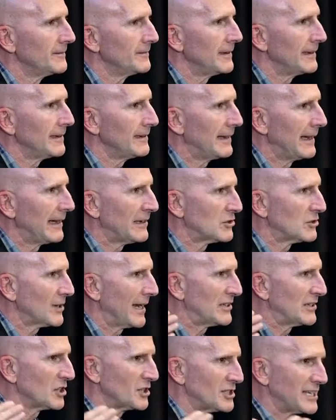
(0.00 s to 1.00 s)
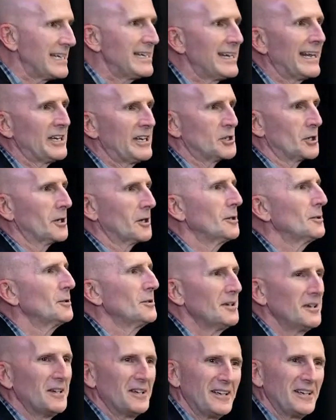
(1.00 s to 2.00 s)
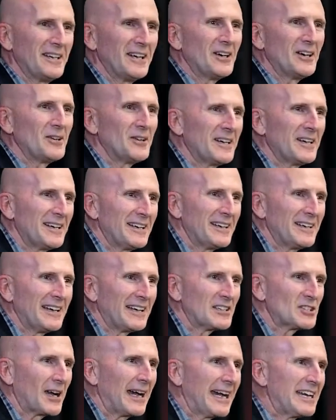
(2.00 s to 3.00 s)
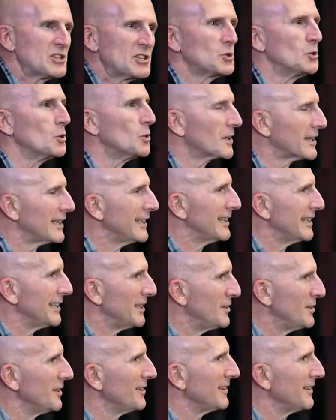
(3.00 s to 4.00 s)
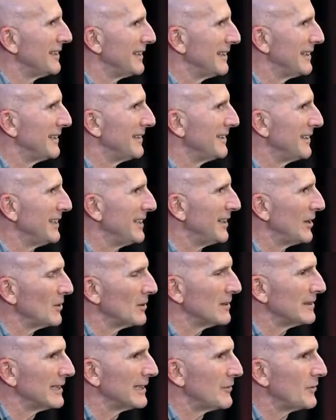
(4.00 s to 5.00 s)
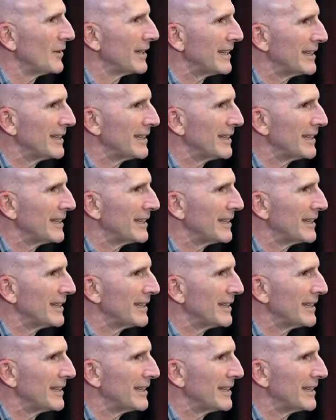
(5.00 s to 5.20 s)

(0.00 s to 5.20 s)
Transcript: as, as a teenager you know, uh, as a high school kid, uh, you know, living in